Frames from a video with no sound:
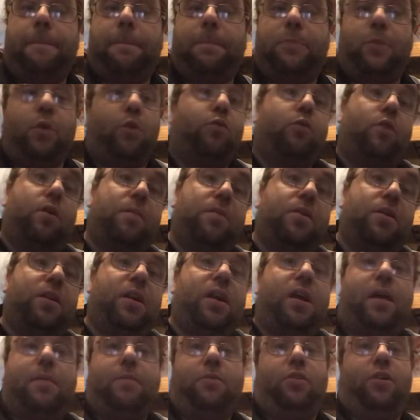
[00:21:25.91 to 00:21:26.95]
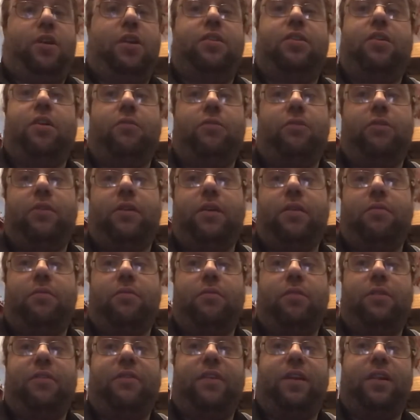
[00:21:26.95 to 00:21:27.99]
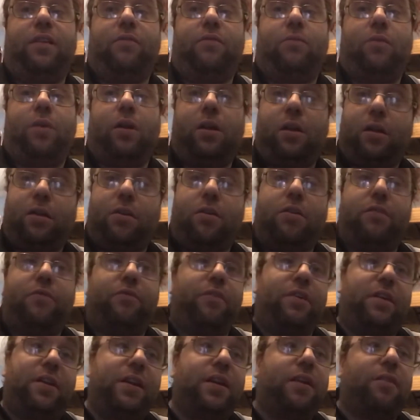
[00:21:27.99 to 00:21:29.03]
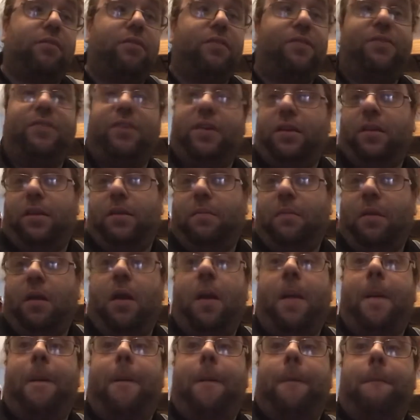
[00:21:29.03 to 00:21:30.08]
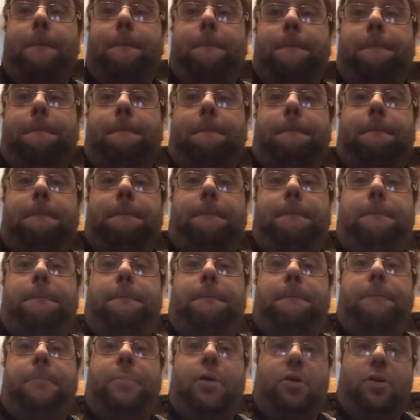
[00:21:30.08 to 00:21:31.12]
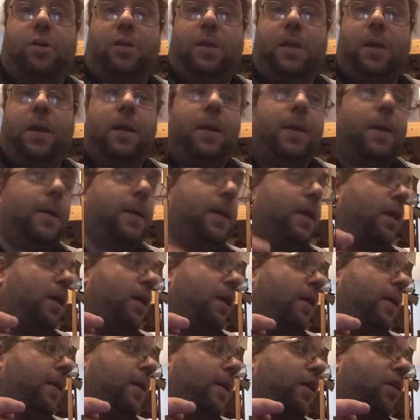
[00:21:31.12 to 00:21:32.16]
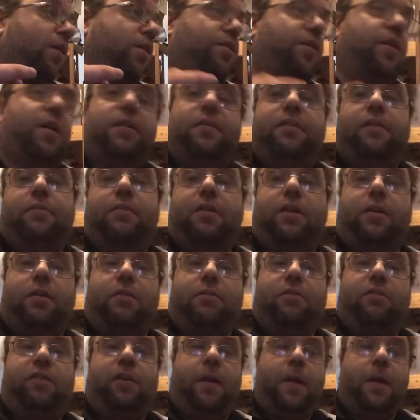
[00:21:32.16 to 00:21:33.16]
Don't quote me on that. I'm not going to go looking through all the Veil of Twilight cards right now to find them, but that's how it goes.